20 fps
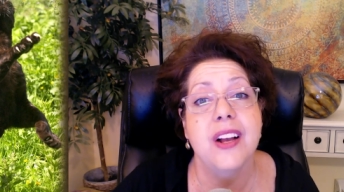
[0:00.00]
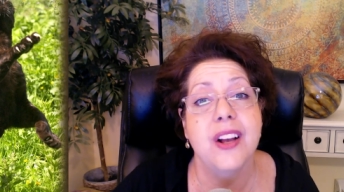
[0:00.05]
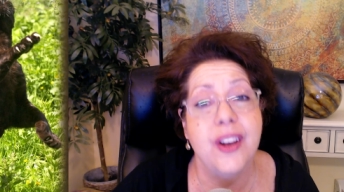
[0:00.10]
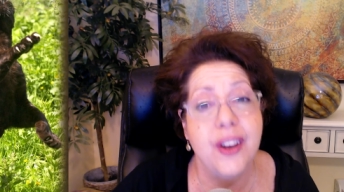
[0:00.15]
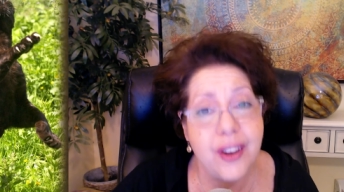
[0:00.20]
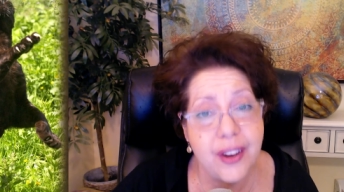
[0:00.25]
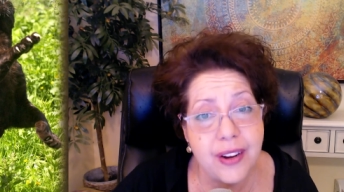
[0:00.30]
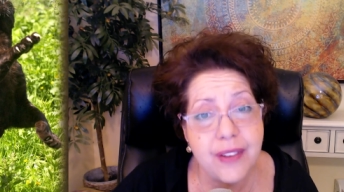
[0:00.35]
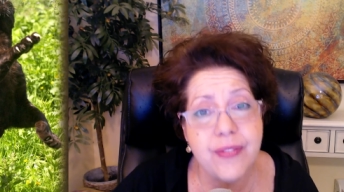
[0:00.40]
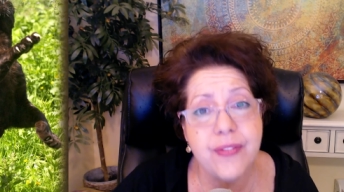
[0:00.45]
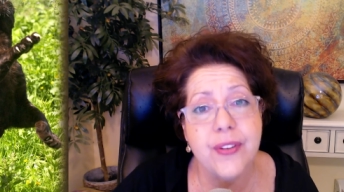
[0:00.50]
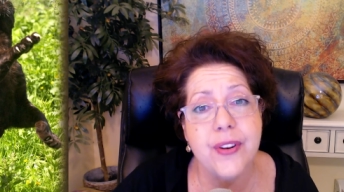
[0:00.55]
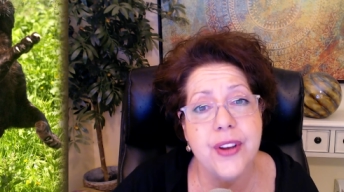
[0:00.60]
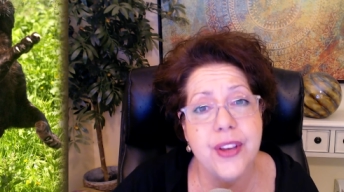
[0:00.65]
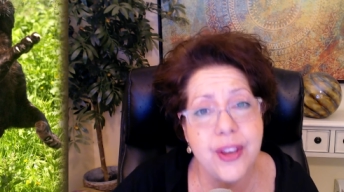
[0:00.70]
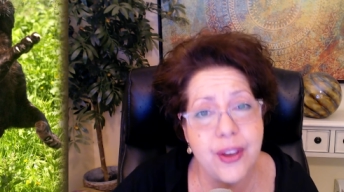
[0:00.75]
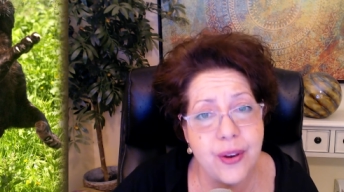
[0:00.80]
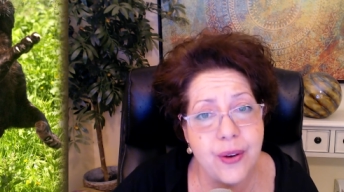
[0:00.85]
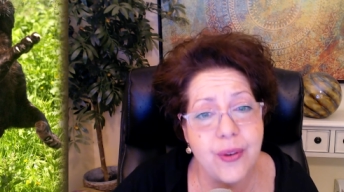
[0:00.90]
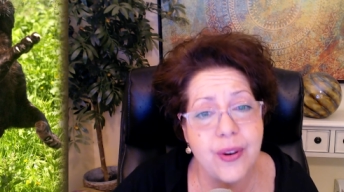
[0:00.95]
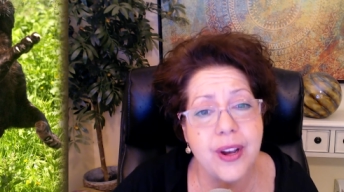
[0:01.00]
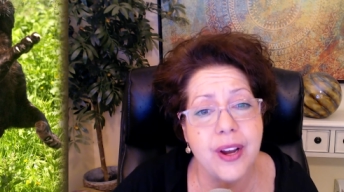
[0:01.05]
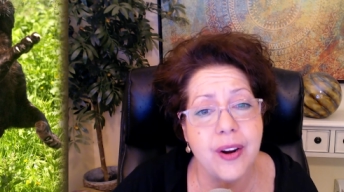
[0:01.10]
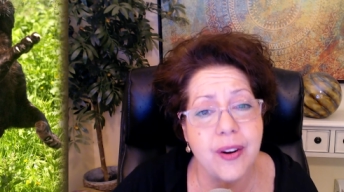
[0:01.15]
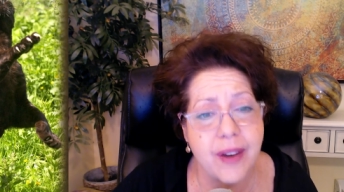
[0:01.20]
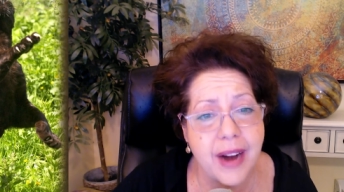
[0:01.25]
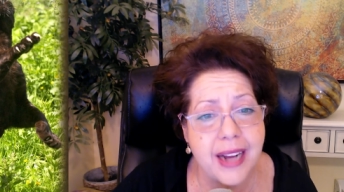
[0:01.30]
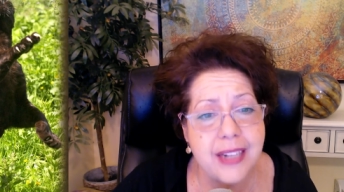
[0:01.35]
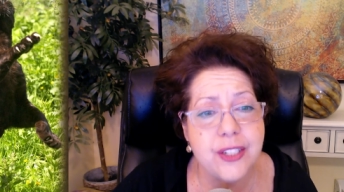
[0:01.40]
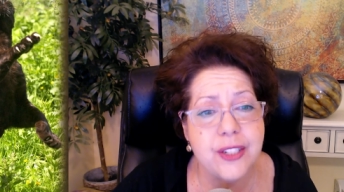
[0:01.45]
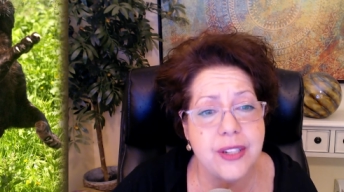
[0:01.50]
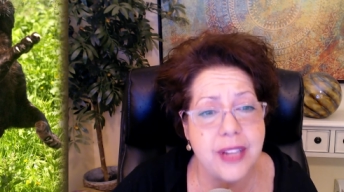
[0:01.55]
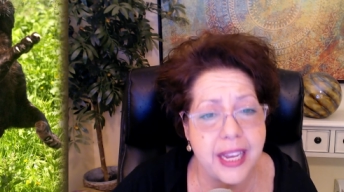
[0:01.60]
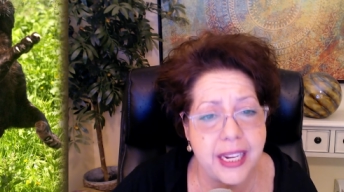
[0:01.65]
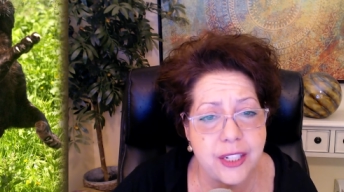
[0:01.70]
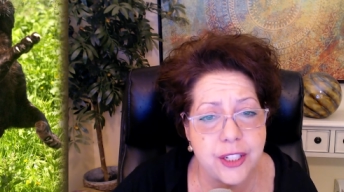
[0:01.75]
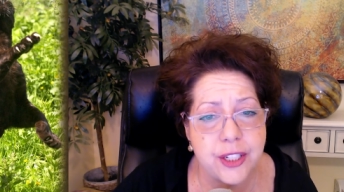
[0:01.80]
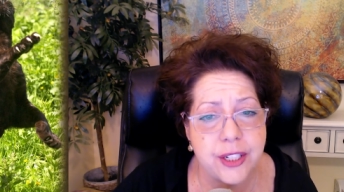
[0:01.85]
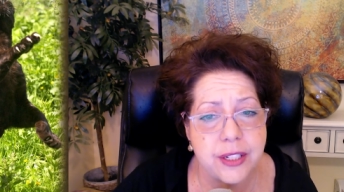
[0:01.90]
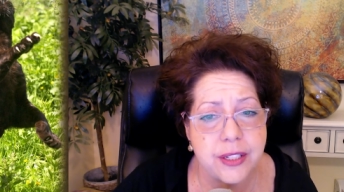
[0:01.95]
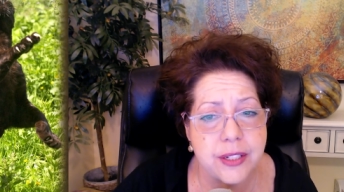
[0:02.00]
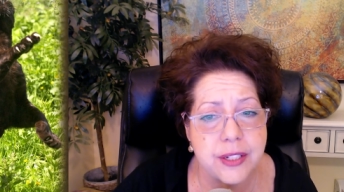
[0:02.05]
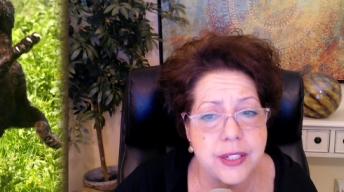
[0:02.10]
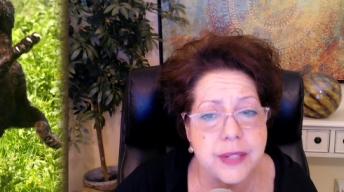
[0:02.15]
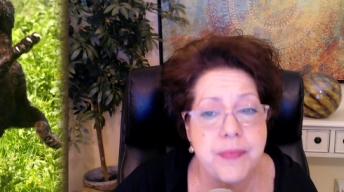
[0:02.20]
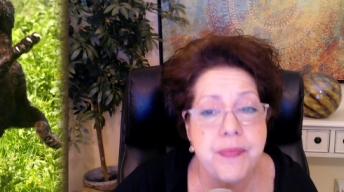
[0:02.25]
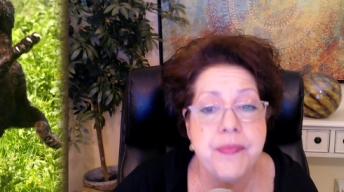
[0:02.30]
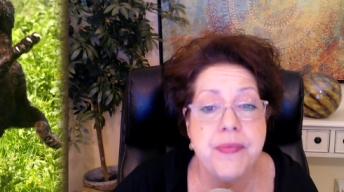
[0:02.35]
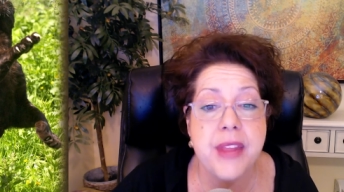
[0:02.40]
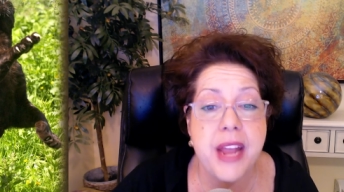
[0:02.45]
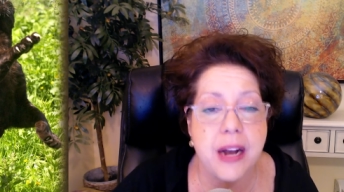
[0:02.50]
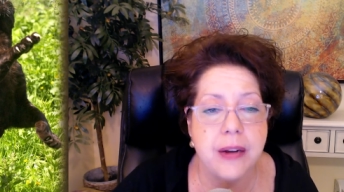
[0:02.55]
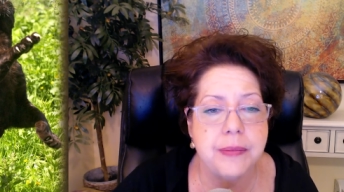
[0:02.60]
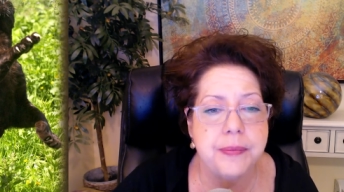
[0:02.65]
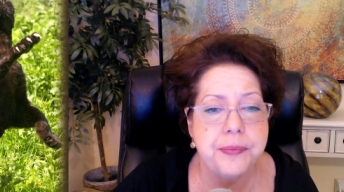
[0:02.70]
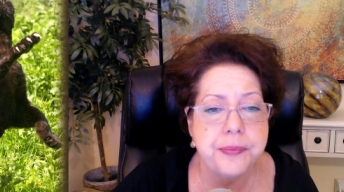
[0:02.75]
Good for you. Congratulations. Now,